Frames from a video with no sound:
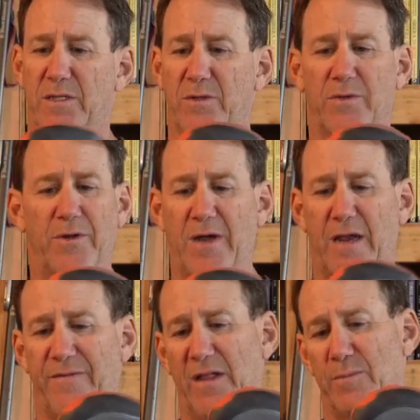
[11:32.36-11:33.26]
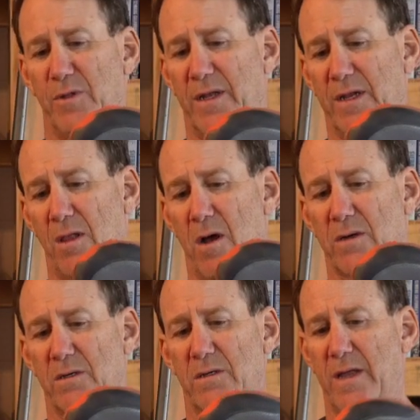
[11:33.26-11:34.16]
they're not available any
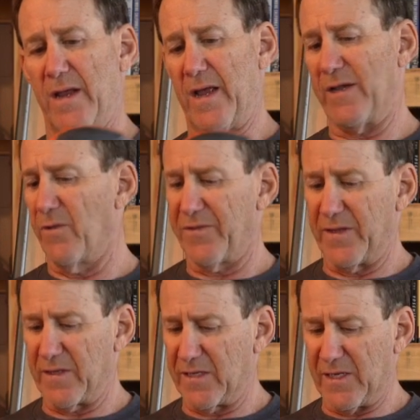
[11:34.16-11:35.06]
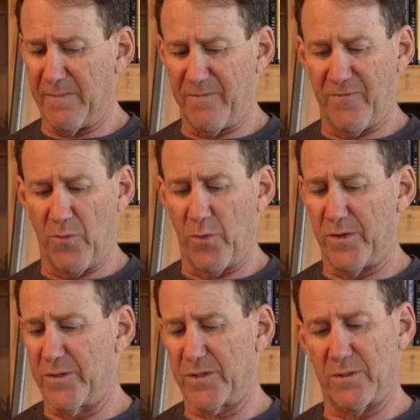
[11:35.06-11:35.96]
longer, and I don't think the Timp
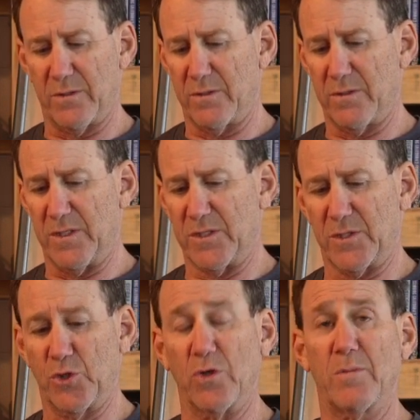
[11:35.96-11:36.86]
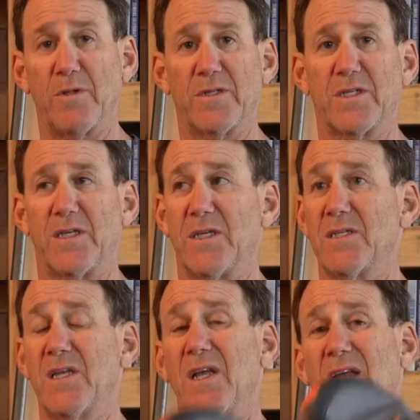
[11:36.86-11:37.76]
4s are as durable as
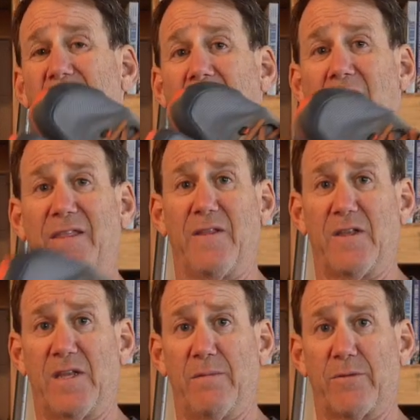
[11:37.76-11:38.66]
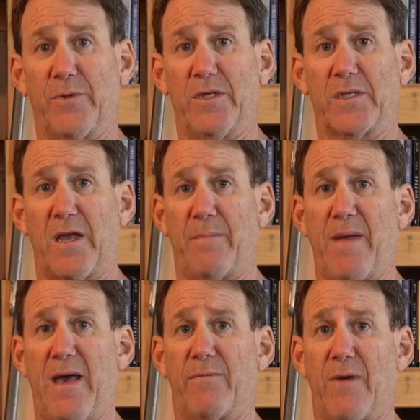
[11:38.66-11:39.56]
these. I think the Timp 3s got a
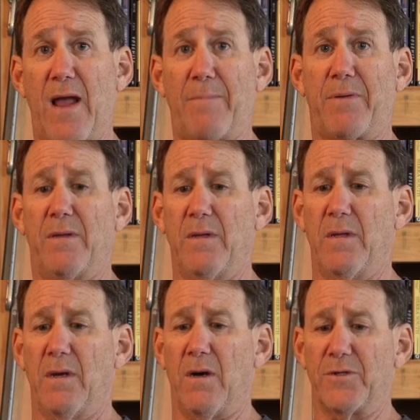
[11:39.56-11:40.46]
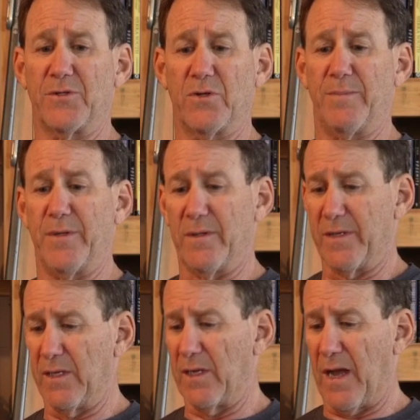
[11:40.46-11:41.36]
bad rap on
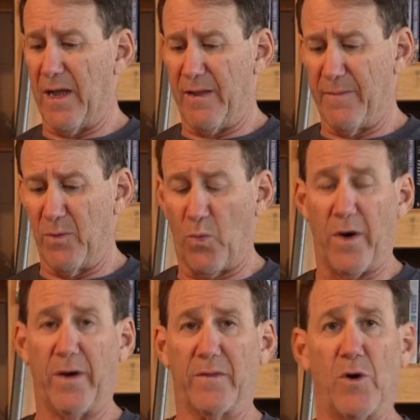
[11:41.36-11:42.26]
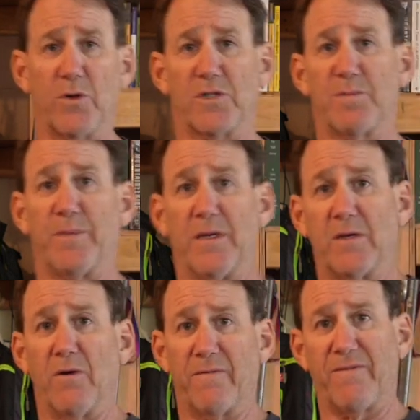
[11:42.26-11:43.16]
durability. I've been wearing the Hoka Speed
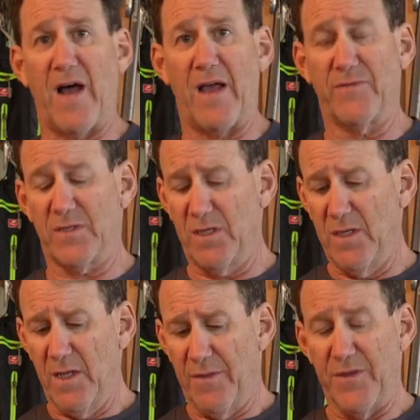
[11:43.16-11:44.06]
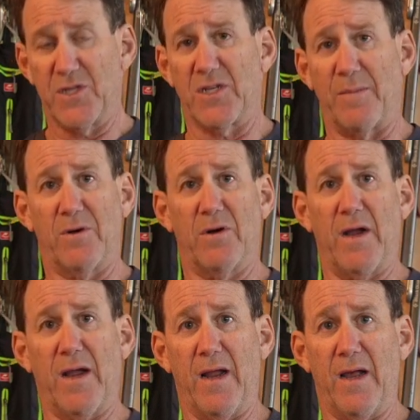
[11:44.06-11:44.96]
Goat 5s this summer,
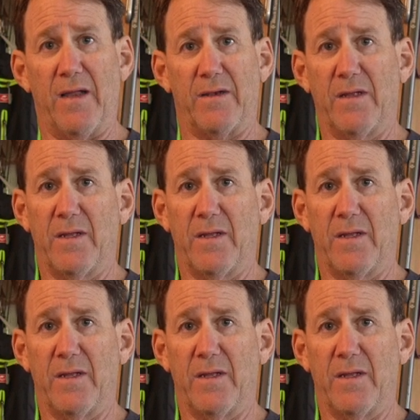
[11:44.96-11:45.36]
and